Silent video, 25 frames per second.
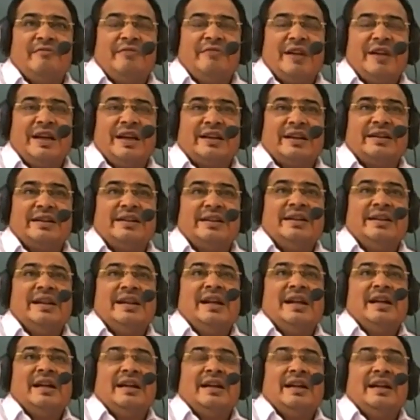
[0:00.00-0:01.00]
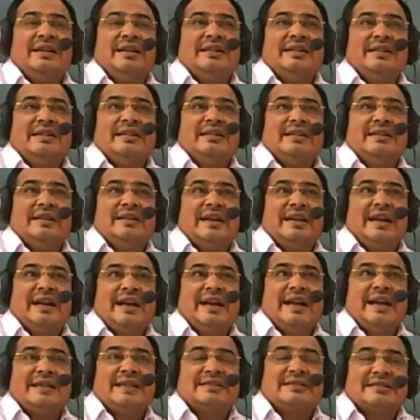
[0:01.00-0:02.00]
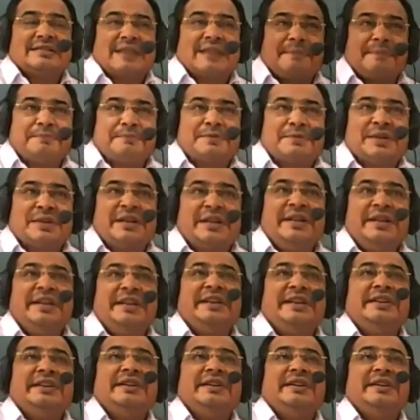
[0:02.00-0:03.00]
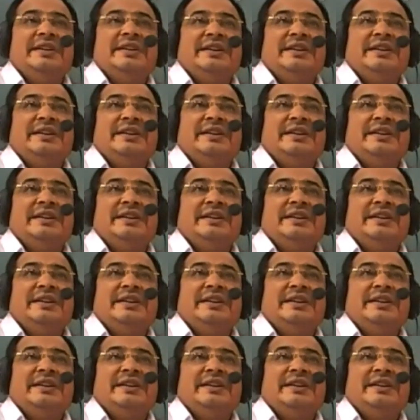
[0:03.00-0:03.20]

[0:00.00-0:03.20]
where a subsidies